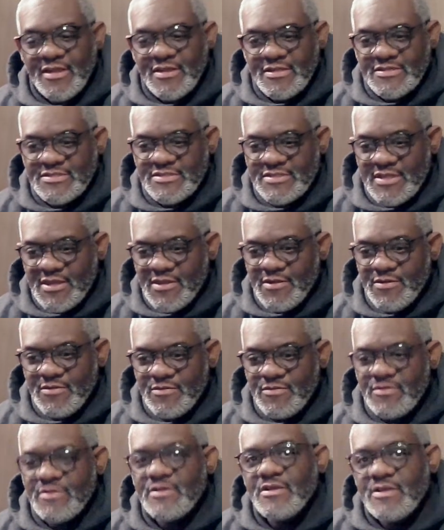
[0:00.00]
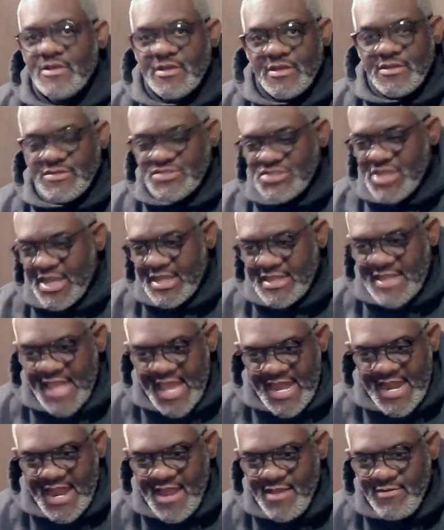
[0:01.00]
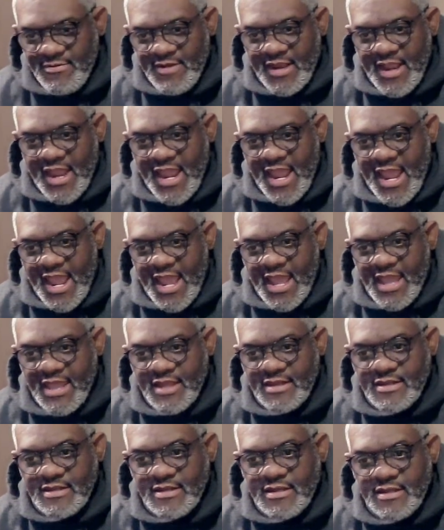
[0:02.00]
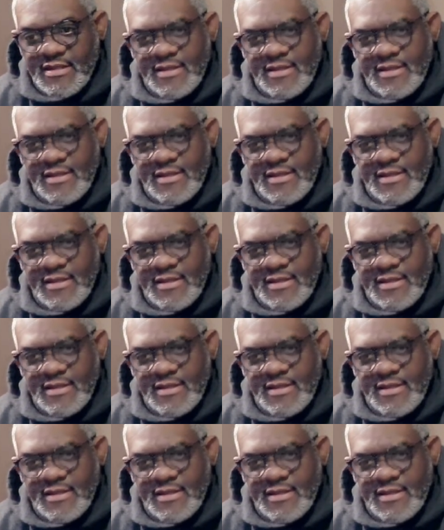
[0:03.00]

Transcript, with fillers: So check that out, and